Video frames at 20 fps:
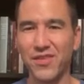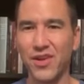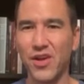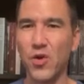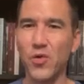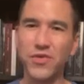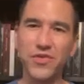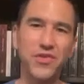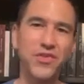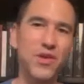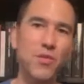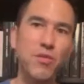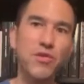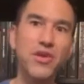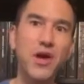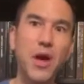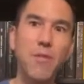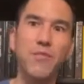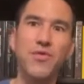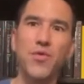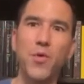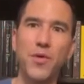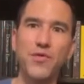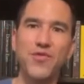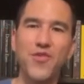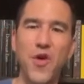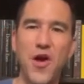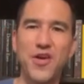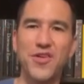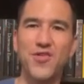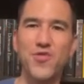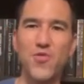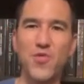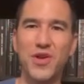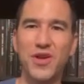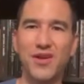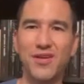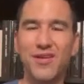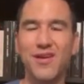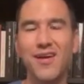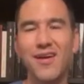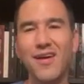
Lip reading: It's the summertime, so I'm trying to read